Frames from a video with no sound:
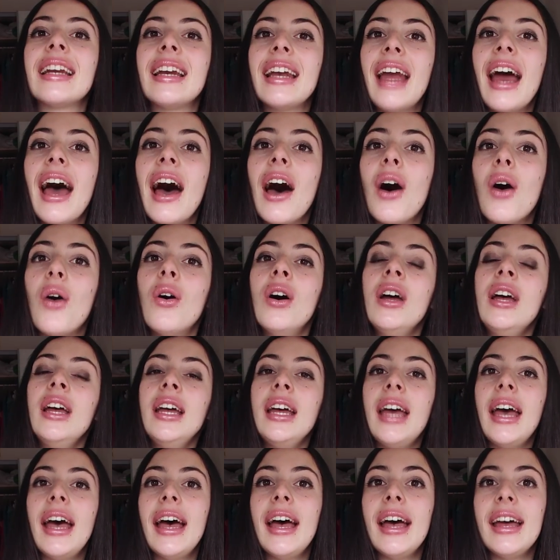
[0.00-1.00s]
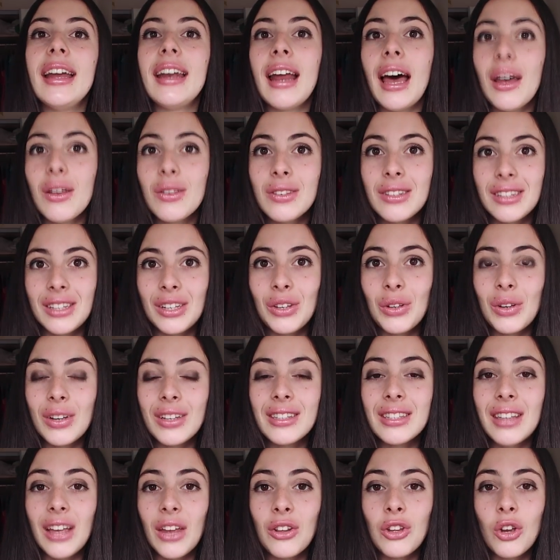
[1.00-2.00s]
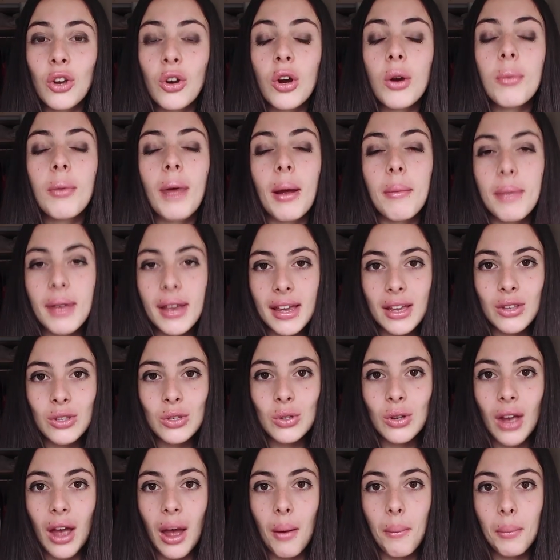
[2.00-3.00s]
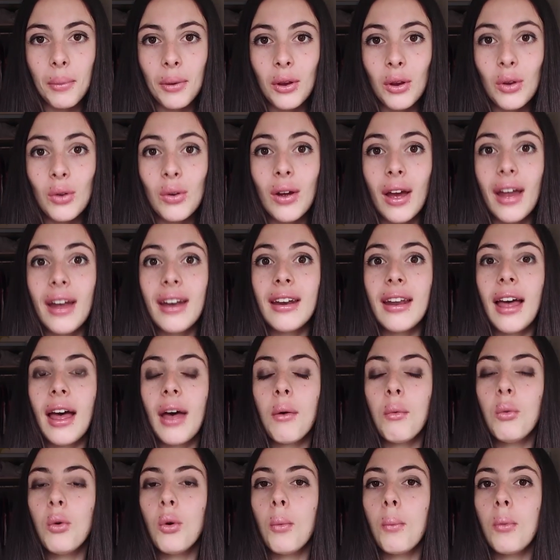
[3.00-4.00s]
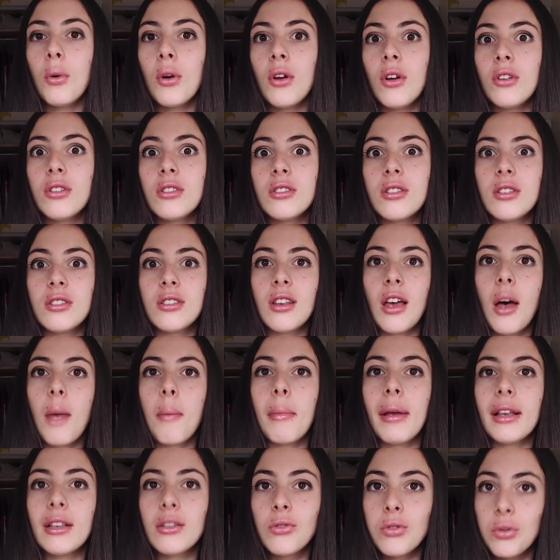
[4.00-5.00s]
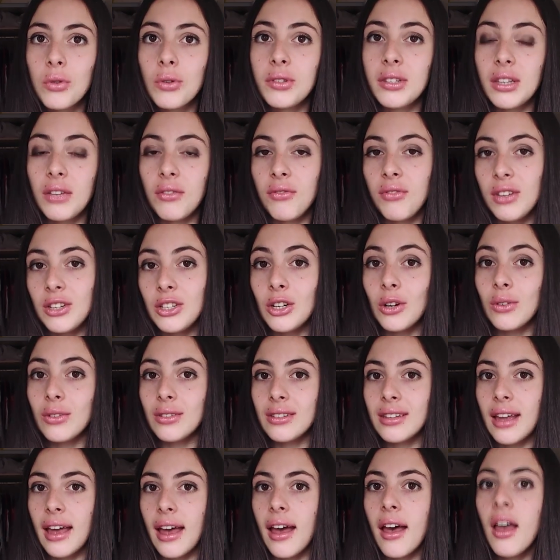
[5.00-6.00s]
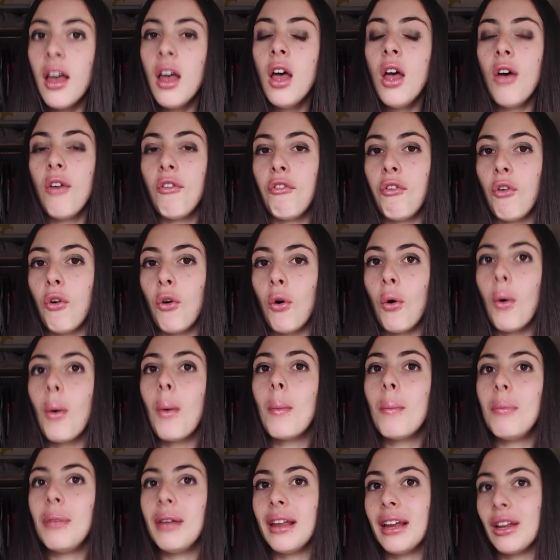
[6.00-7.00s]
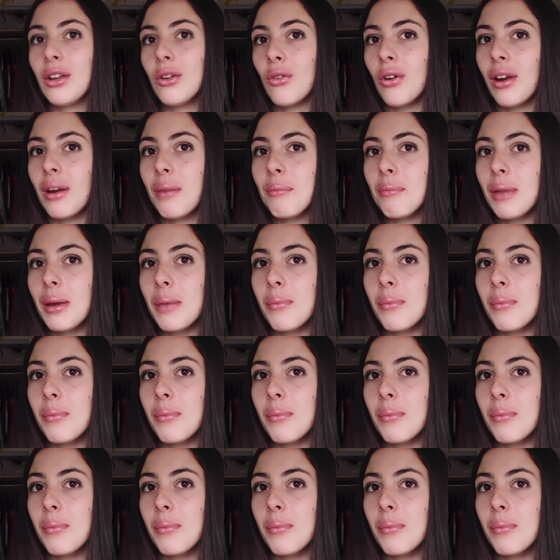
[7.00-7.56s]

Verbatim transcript: now, and I'll see you inside the group. I'm here to help you, and I will post some exclusive videos there for Bleed Green